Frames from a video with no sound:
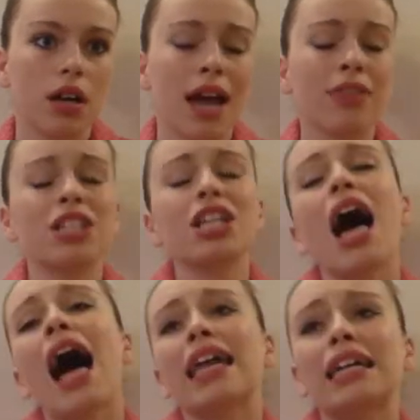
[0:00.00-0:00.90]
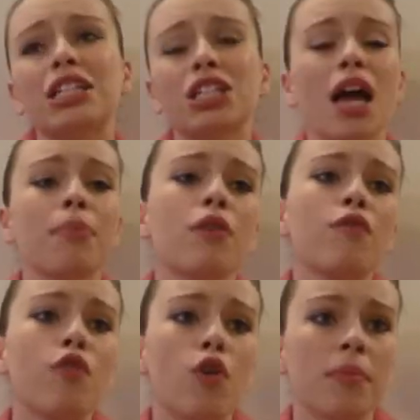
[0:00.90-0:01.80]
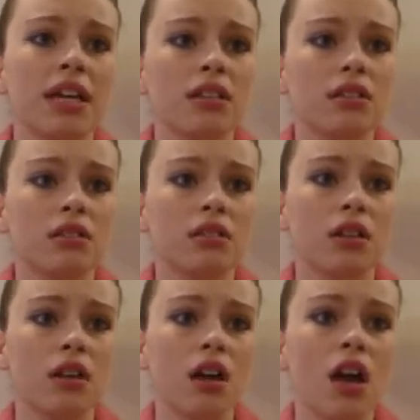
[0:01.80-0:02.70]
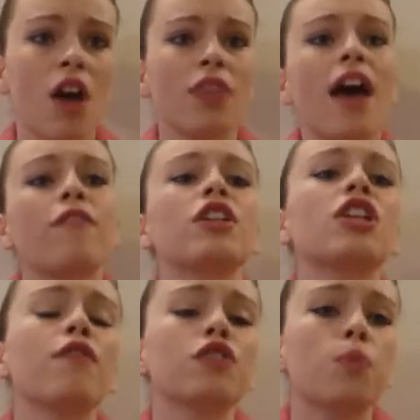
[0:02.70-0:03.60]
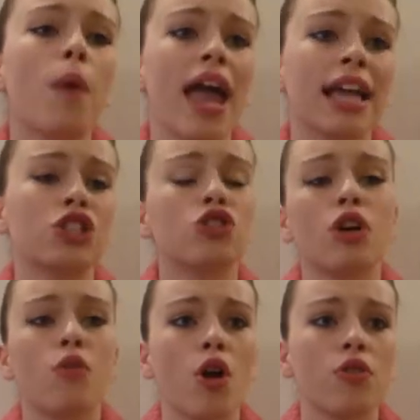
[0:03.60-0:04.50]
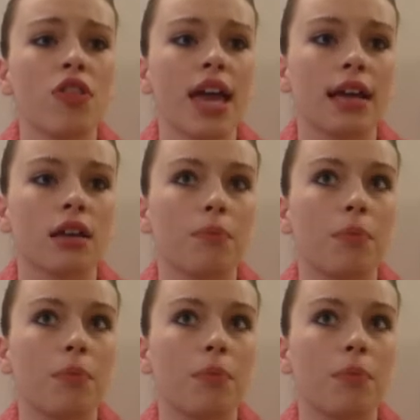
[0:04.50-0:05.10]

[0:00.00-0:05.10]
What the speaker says: And the type conformists that have enough sway to do their own thing,